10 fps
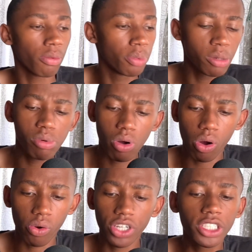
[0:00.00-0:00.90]
People
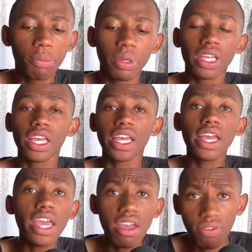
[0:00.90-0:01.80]
were worshipping
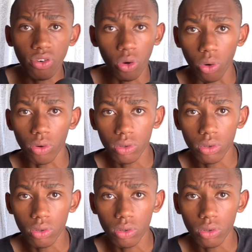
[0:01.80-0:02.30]
evil